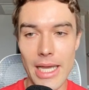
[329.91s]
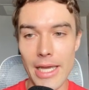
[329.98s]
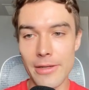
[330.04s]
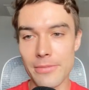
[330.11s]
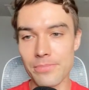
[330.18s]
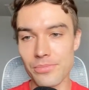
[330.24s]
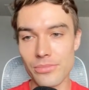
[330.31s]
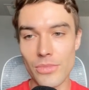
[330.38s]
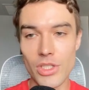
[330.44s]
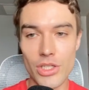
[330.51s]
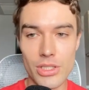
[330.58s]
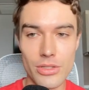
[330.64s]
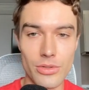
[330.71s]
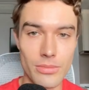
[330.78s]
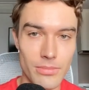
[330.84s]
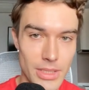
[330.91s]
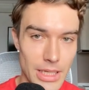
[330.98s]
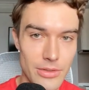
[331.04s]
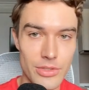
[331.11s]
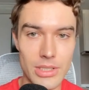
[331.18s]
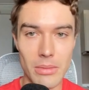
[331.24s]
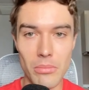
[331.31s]
And just to get
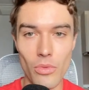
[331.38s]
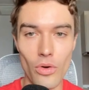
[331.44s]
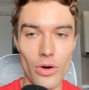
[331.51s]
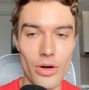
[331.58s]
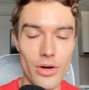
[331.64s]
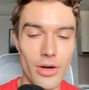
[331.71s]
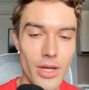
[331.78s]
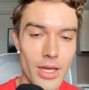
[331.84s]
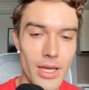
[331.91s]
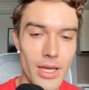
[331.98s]
you some more